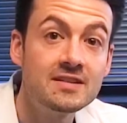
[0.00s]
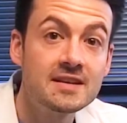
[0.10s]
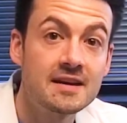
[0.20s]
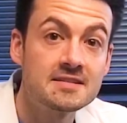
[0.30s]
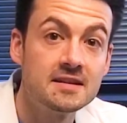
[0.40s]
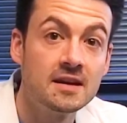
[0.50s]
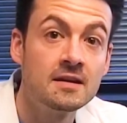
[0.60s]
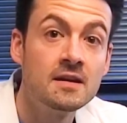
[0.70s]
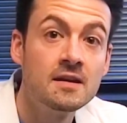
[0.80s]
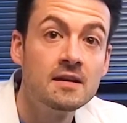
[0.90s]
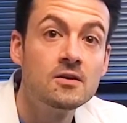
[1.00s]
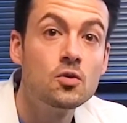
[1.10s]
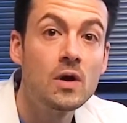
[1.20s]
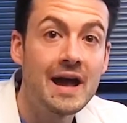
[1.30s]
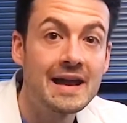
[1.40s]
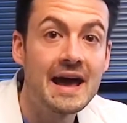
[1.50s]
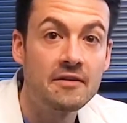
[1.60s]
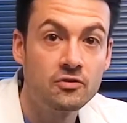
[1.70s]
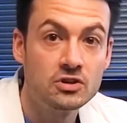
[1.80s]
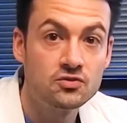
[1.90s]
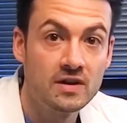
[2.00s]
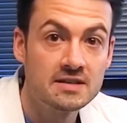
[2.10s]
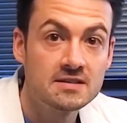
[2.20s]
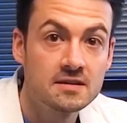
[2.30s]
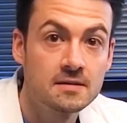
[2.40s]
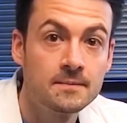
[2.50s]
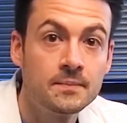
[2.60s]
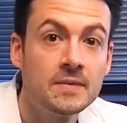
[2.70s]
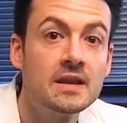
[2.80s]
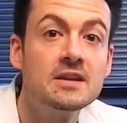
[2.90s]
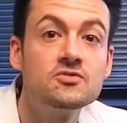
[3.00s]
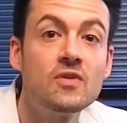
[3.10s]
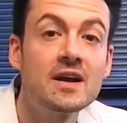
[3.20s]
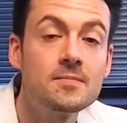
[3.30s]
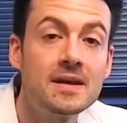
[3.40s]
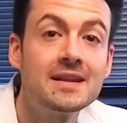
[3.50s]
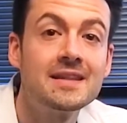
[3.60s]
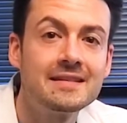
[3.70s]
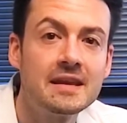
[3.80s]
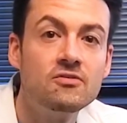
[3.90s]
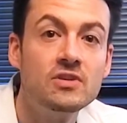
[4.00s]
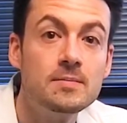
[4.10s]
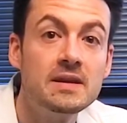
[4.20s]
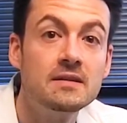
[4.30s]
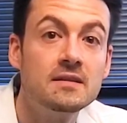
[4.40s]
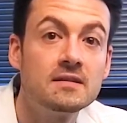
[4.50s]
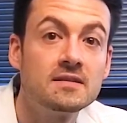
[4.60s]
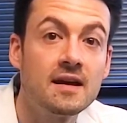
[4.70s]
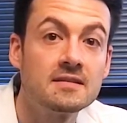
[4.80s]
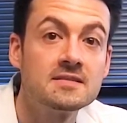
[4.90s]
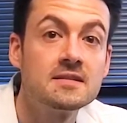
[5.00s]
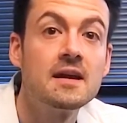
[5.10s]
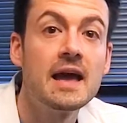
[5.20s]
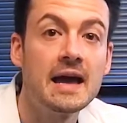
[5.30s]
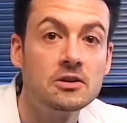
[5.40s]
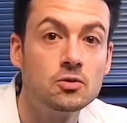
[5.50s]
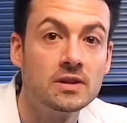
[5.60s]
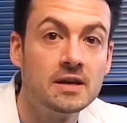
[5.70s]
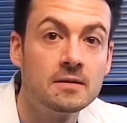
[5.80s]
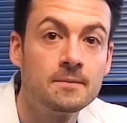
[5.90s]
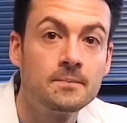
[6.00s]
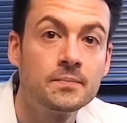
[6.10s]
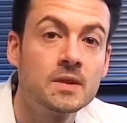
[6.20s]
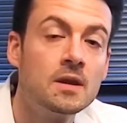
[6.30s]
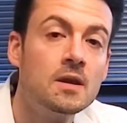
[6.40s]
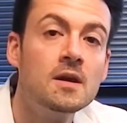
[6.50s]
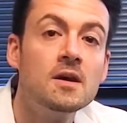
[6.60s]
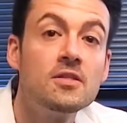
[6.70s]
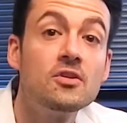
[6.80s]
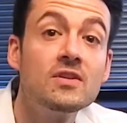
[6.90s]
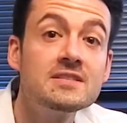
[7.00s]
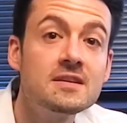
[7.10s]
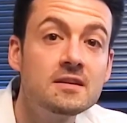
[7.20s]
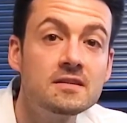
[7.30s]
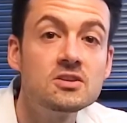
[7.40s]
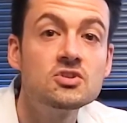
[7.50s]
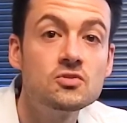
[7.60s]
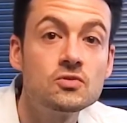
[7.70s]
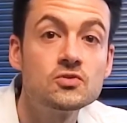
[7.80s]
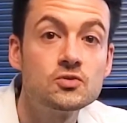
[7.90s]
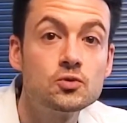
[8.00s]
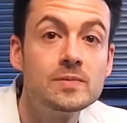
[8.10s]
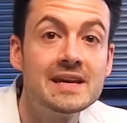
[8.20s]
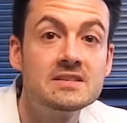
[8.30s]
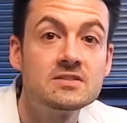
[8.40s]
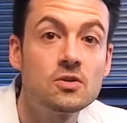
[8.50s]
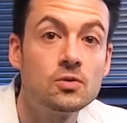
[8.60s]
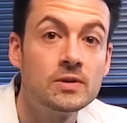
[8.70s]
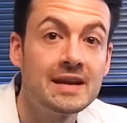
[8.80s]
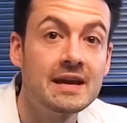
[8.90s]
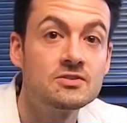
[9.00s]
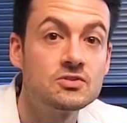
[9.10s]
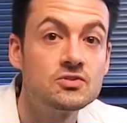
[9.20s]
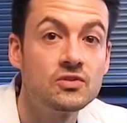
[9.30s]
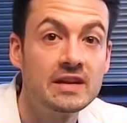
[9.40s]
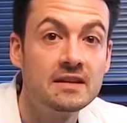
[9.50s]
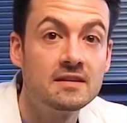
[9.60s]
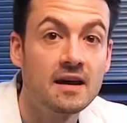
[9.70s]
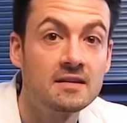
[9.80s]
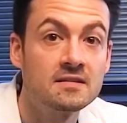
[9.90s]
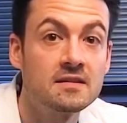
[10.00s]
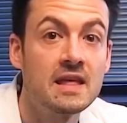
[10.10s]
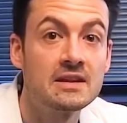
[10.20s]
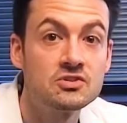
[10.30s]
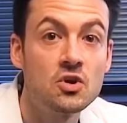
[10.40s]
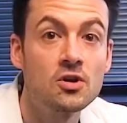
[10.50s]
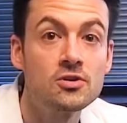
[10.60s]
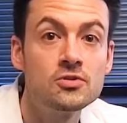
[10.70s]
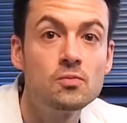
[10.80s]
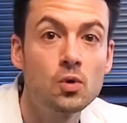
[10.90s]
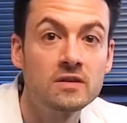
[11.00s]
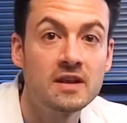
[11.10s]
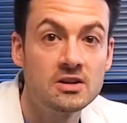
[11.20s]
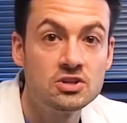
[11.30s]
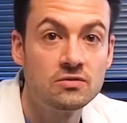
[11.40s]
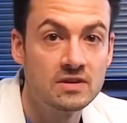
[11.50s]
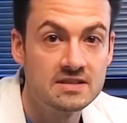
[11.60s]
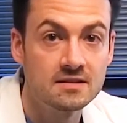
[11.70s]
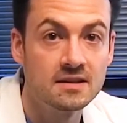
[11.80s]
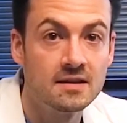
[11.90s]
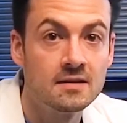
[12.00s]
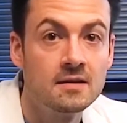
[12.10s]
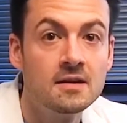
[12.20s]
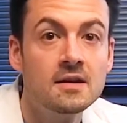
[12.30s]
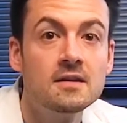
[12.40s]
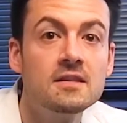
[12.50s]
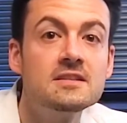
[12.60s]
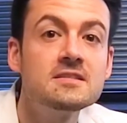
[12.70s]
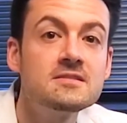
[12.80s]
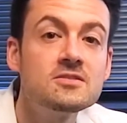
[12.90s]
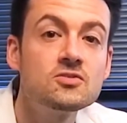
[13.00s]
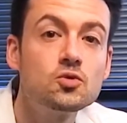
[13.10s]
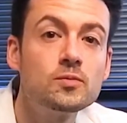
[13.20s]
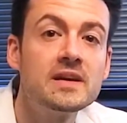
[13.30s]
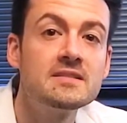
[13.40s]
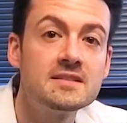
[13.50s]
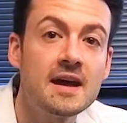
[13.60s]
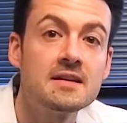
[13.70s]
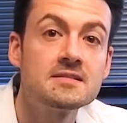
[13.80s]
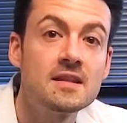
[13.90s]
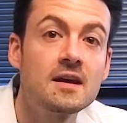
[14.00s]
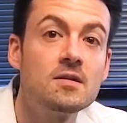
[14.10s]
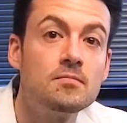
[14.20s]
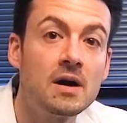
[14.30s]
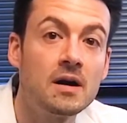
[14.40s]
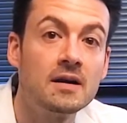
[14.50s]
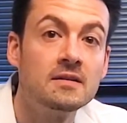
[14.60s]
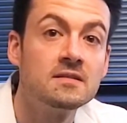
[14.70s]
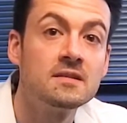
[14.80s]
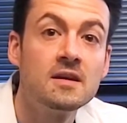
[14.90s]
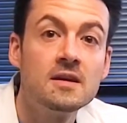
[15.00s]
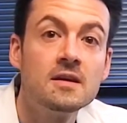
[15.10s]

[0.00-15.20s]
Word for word: fit testing, who are at average risk, it is recommended that they repeat this test annually. There is an additional stool based colon cancer screening test that has garnered more attention recently. This is a stool based test that combines